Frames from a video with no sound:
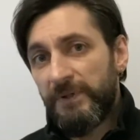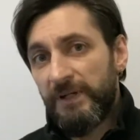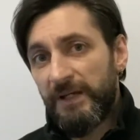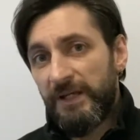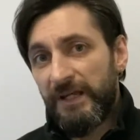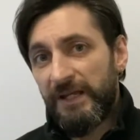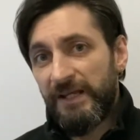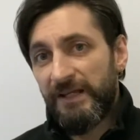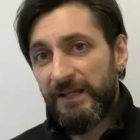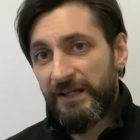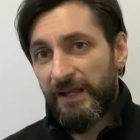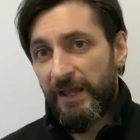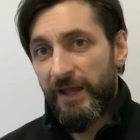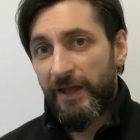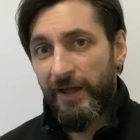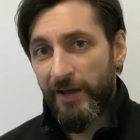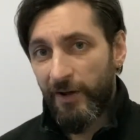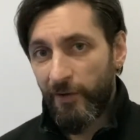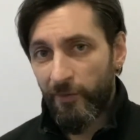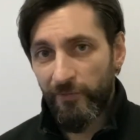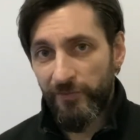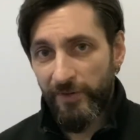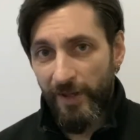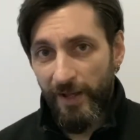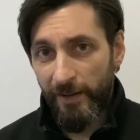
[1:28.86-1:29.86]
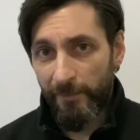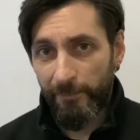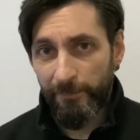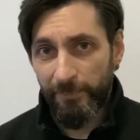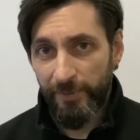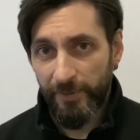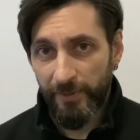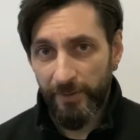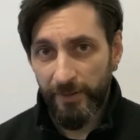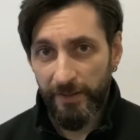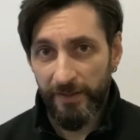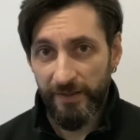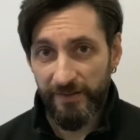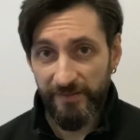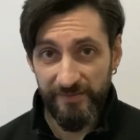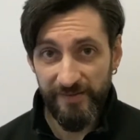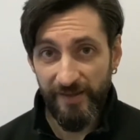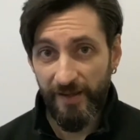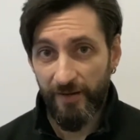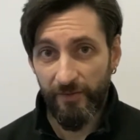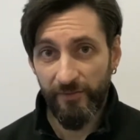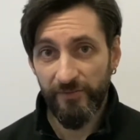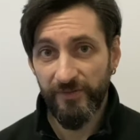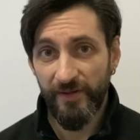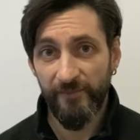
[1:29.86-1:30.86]
it held up. It's
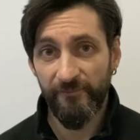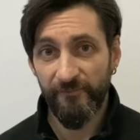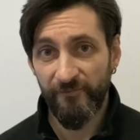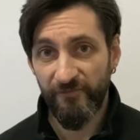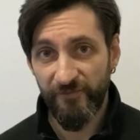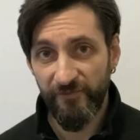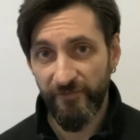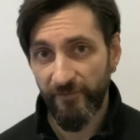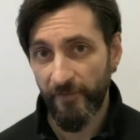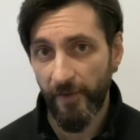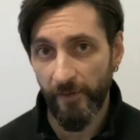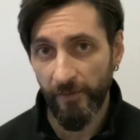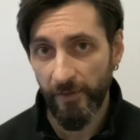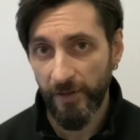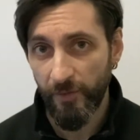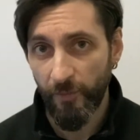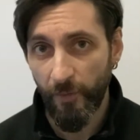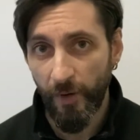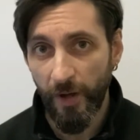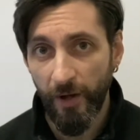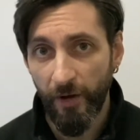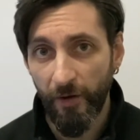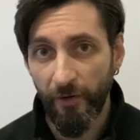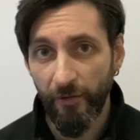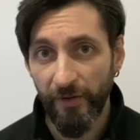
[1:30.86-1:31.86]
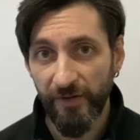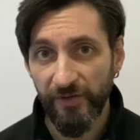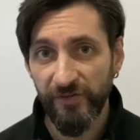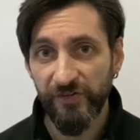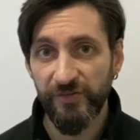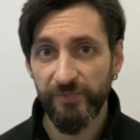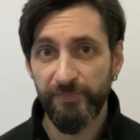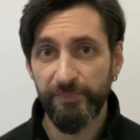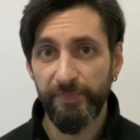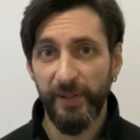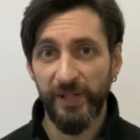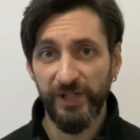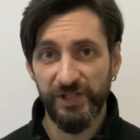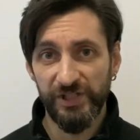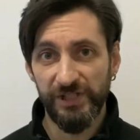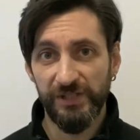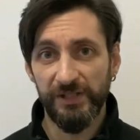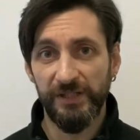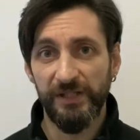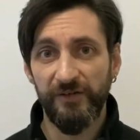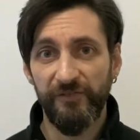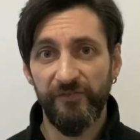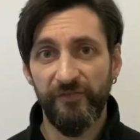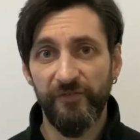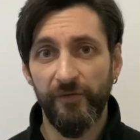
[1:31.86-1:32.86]
held up very well,
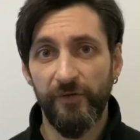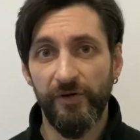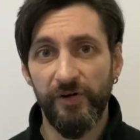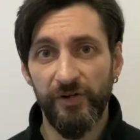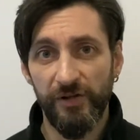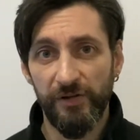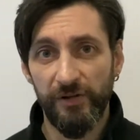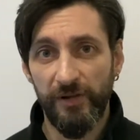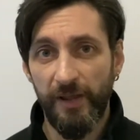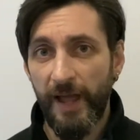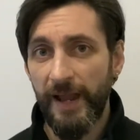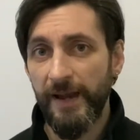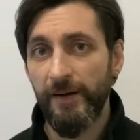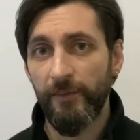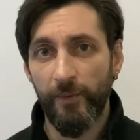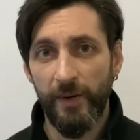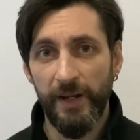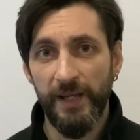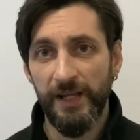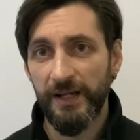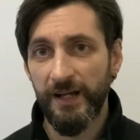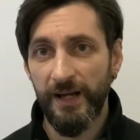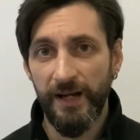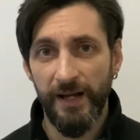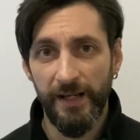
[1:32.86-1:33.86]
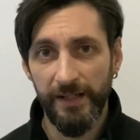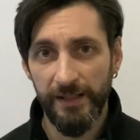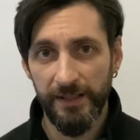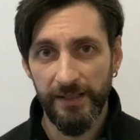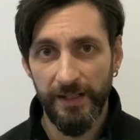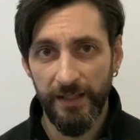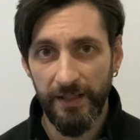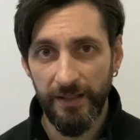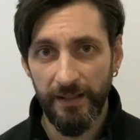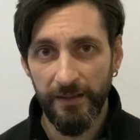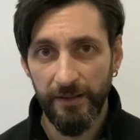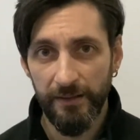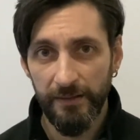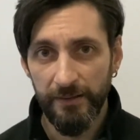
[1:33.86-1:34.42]
especially for a lightweight kata gi.